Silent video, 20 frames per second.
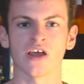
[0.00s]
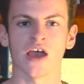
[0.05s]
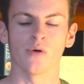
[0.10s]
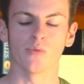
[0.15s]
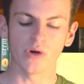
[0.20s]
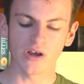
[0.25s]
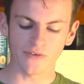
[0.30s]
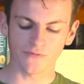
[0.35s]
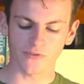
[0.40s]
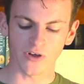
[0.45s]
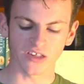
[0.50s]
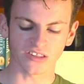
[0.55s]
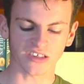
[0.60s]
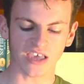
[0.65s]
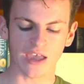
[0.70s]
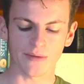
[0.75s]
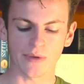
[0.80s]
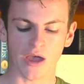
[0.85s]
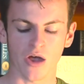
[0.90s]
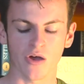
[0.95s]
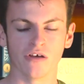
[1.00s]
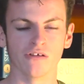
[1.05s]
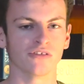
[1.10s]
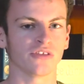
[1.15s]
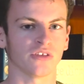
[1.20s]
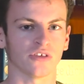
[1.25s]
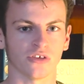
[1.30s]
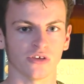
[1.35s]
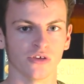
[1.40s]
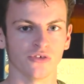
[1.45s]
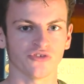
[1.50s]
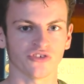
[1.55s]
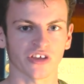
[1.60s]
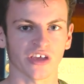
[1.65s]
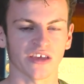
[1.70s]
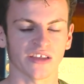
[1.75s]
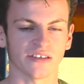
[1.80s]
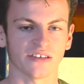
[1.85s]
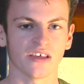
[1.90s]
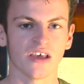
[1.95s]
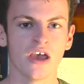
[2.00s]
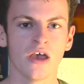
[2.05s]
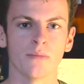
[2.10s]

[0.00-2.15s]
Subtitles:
And when it first came out, it was a huge hit,